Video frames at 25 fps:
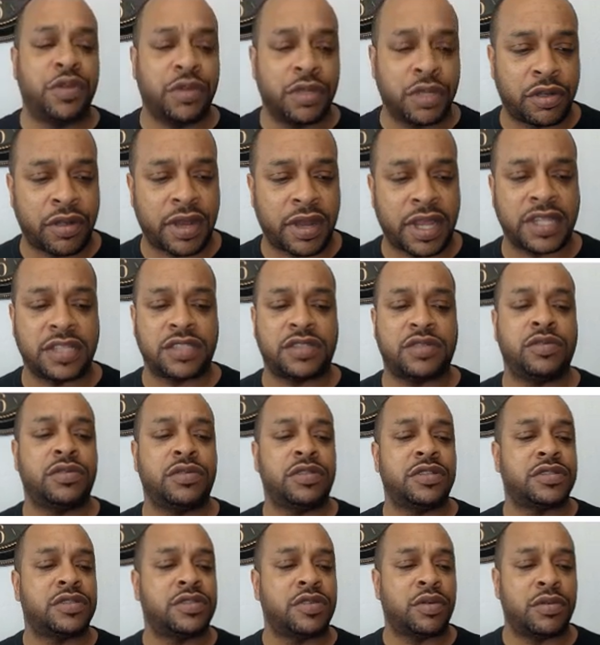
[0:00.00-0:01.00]
you can cry to.
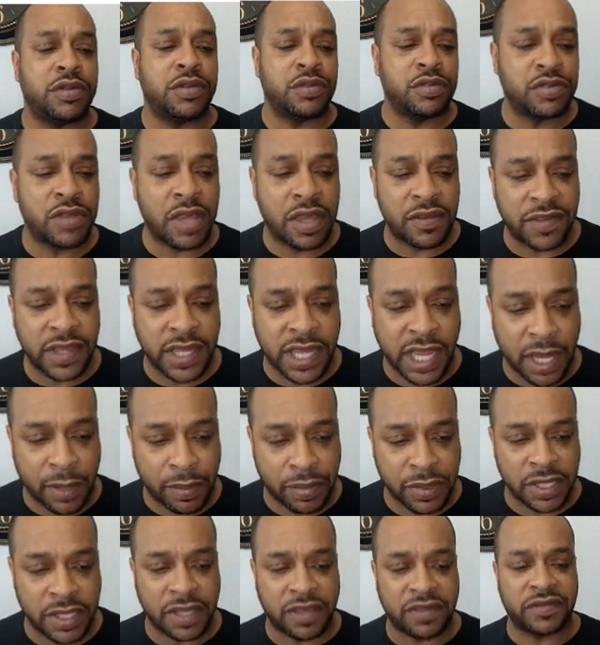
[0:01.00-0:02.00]
There's no one who's going to have a
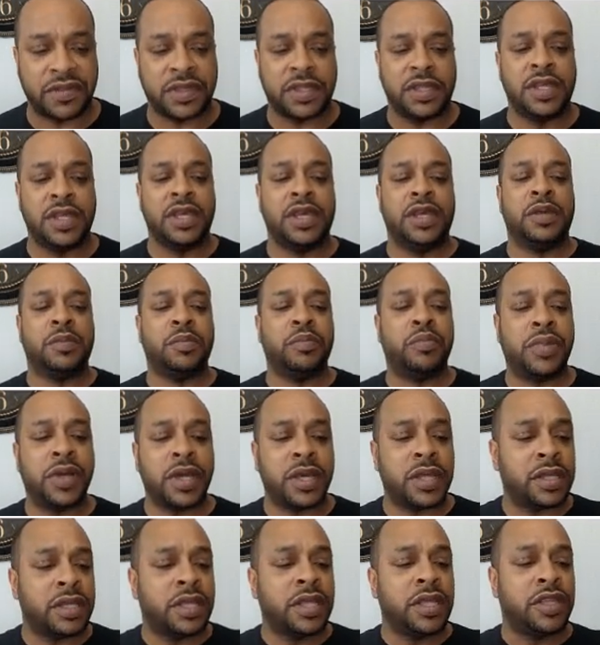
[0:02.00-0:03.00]
copy of it.
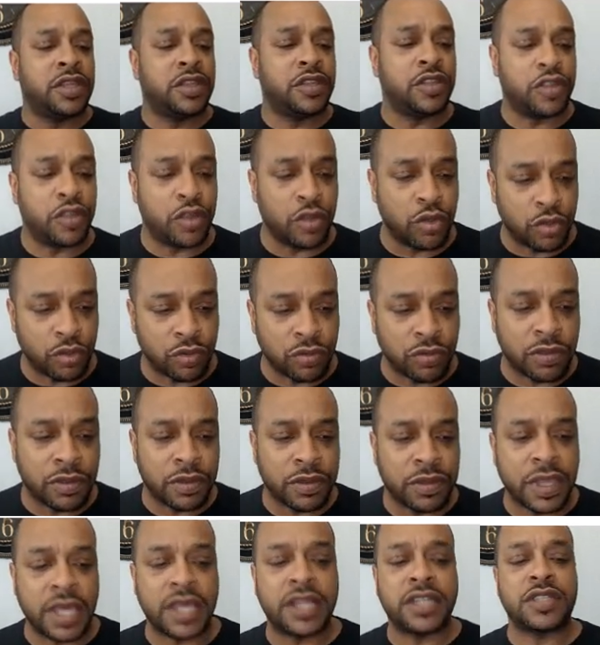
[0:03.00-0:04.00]
But you,
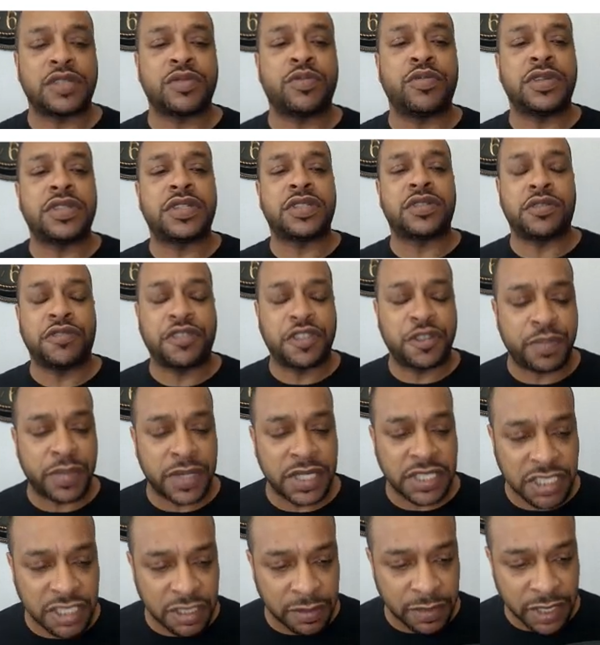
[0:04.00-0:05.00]
that is what's so
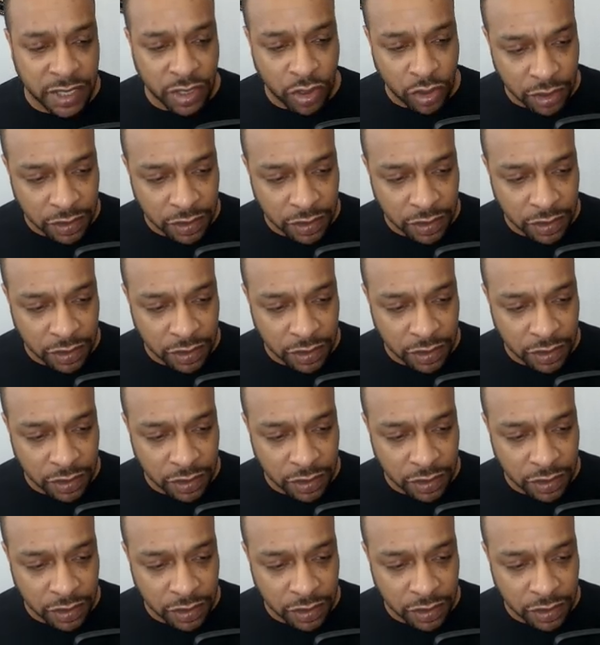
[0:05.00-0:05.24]
special about